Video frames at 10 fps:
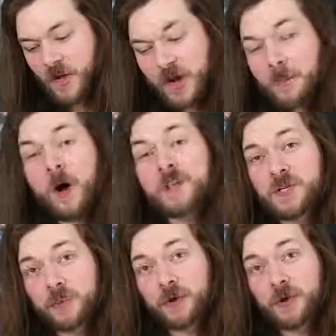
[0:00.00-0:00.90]
Not
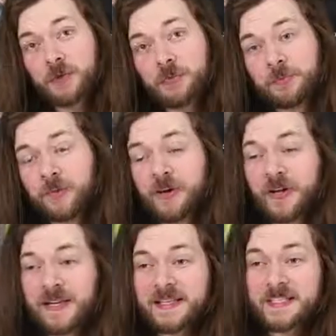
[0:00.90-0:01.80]
impossible,
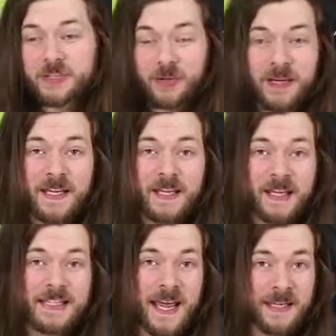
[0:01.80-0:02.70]
but it's tricky and
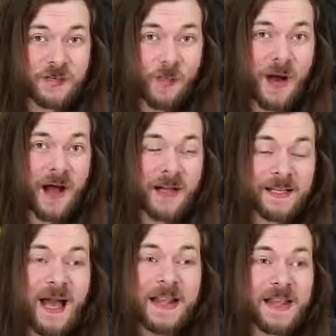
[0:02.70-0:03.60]
it takes a while.
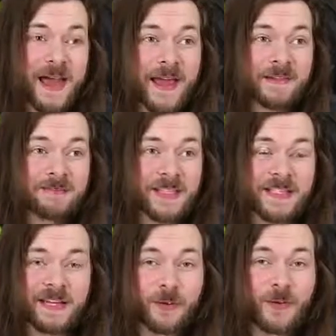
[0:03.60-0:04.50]
It's kind of like
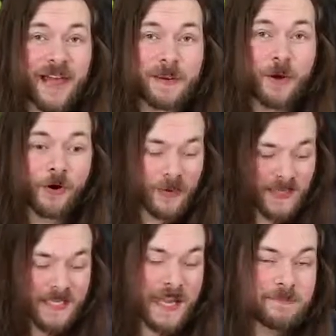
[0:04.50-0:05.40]
Nintendo Labo.
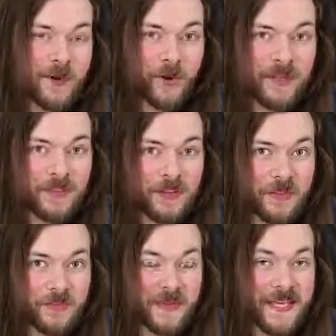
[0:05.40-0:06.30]
It's like building
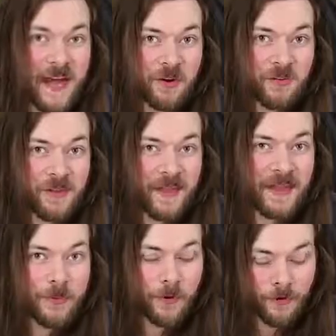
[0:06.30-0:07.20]
the piano for
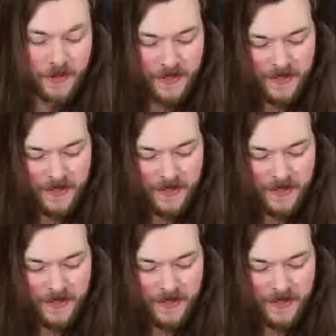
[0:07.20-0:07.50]
Labo,